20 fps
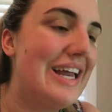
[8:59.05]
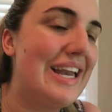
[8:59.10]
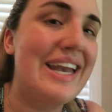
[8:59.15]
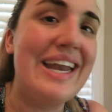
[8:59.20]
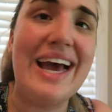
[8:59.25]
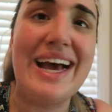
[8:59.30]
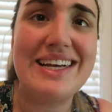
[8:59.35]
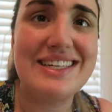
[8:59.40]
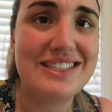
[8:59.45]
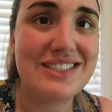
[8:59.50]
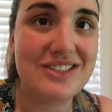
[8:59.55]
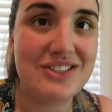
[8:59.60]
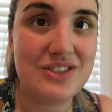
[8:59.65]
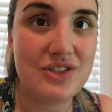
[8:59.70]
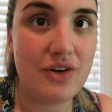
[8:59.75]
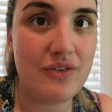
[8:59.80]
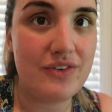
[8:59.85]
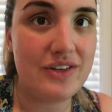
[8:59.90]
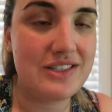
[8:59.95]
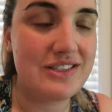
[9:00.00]
next,
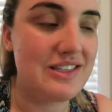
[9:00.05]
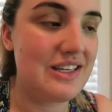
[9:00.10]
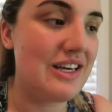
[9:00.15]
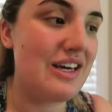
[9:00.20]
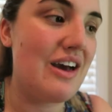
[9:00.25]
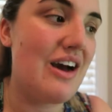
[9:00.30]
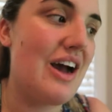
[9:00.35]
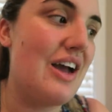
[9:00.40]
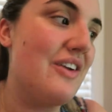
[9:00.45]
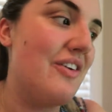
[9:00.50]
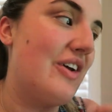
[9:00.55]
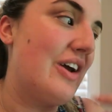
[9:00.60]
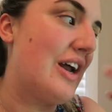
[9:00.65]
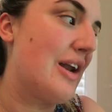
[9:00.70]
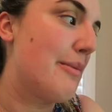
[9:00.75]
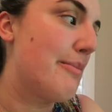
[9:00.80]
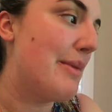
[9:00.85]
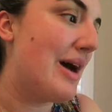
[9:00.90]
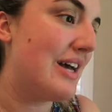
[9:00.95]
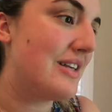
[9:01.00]
because obviously I know how
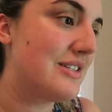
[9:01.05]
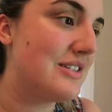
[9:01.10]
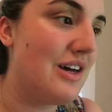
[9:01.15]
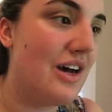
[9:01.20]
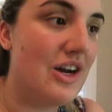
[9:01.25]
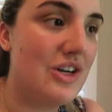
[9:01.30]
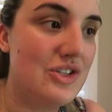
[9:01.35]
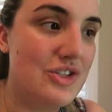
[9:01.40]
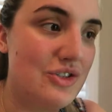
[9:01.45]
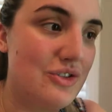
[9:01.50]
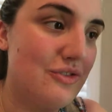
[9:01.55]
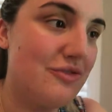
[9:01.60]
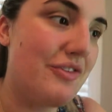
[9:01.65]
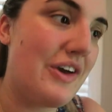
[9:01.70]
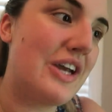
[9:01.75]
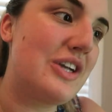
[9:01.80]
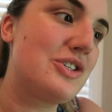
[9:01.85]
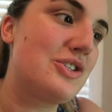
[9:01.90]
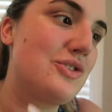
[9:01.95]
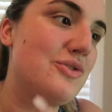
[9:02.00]
to massage, do
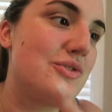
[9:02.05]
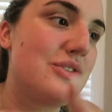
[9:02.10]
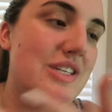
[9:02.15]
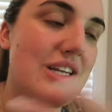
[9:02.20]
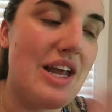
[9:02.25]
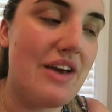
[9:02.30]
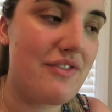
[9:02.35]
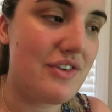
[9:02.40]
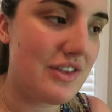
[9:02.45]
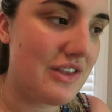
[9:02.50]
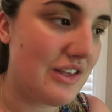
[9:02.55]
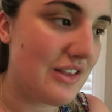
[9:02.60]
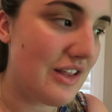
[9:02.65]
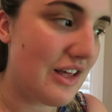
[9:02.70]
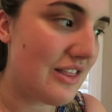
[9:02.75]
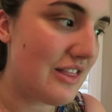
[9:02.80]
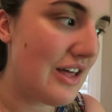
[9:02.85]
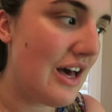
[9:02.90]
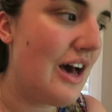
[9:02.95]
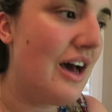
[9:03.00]
facials and everything
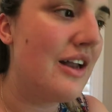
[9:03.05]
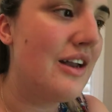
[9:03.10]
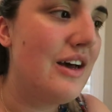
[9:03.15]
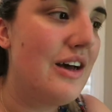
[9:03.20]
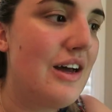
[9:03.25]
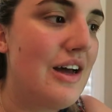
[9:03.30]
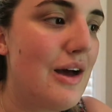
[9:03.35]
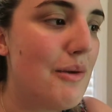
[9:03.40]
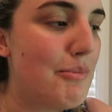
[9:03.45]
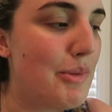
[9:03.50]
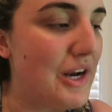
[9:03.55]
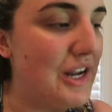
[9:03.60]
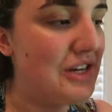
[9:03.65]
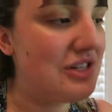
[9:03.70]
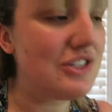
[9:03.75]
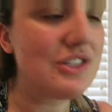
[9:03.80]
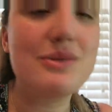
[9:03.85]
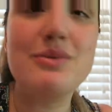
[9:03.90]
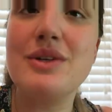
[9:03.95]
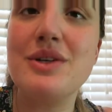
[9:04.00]
like that, but
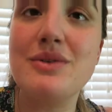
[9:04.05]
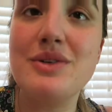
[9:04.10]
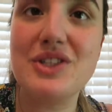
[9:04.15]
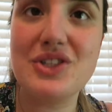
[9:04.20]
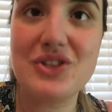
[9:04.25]
I just want to